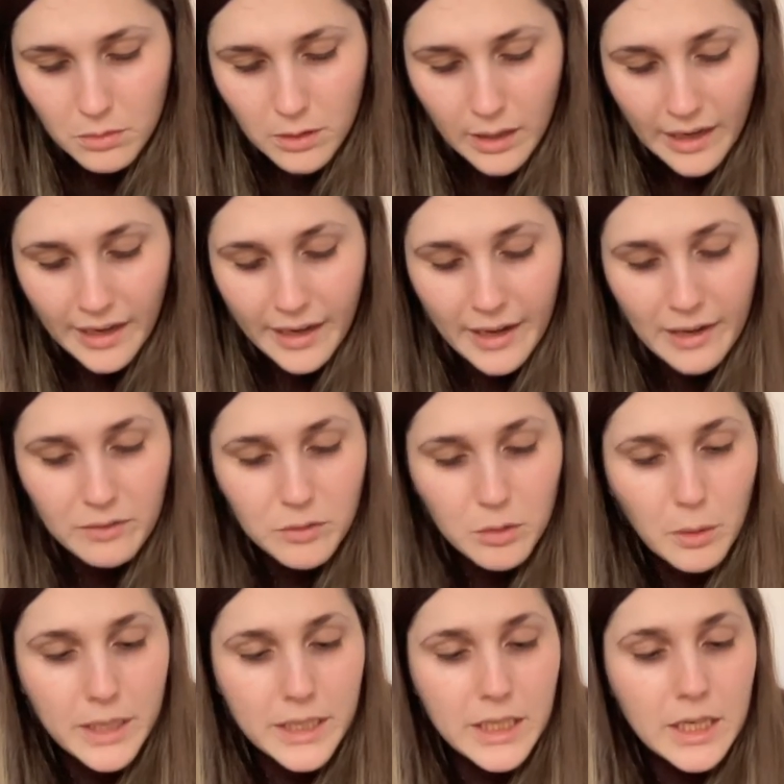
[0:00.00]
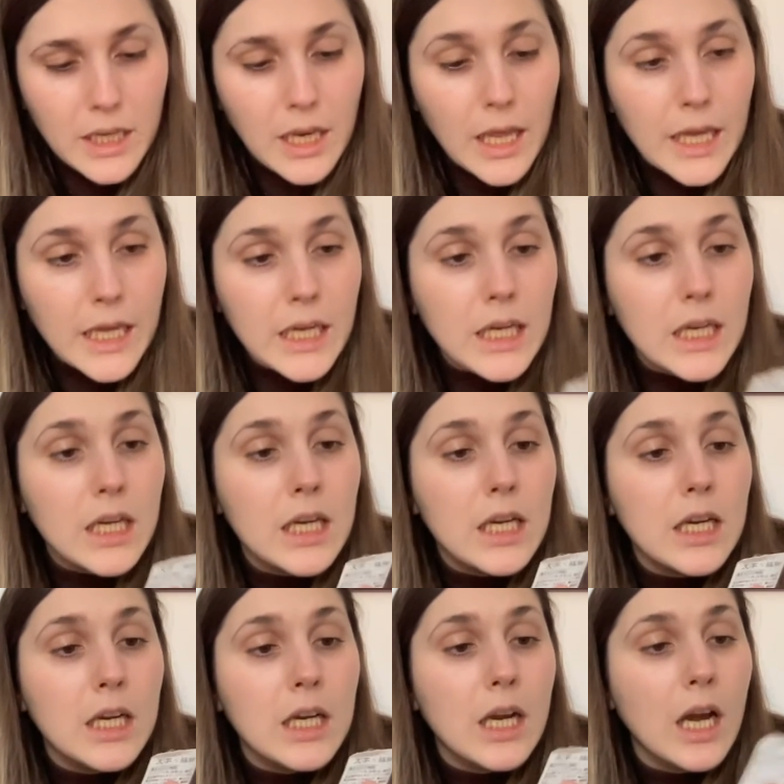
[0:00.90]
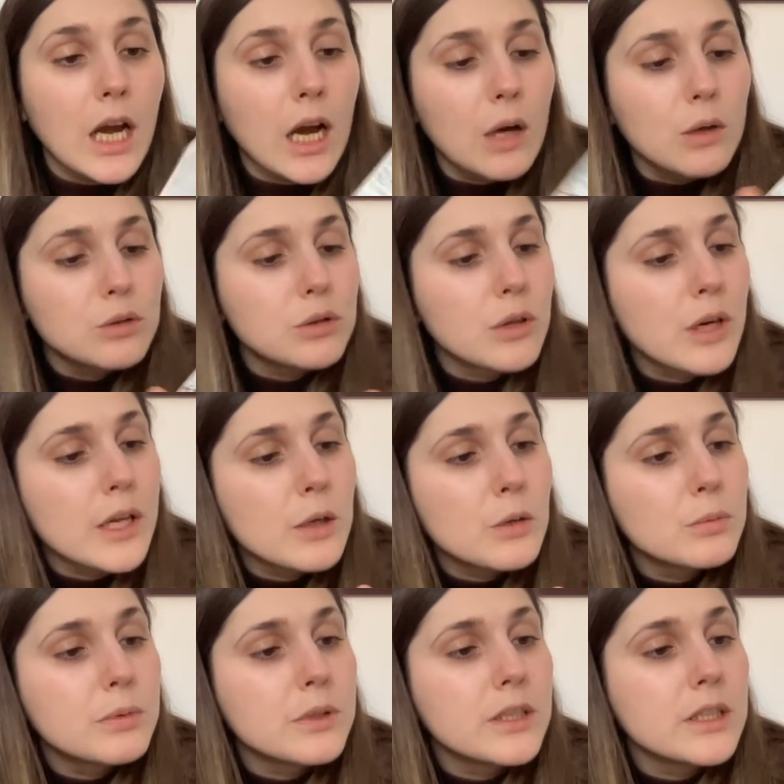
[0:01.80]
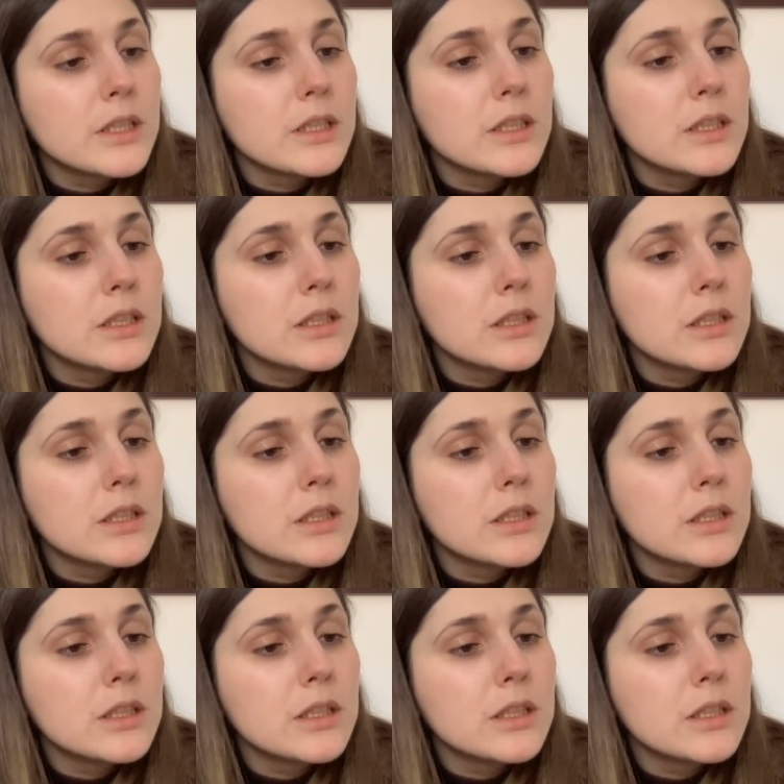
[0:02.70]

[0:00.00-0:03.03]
I have no idea, like, how should I open it?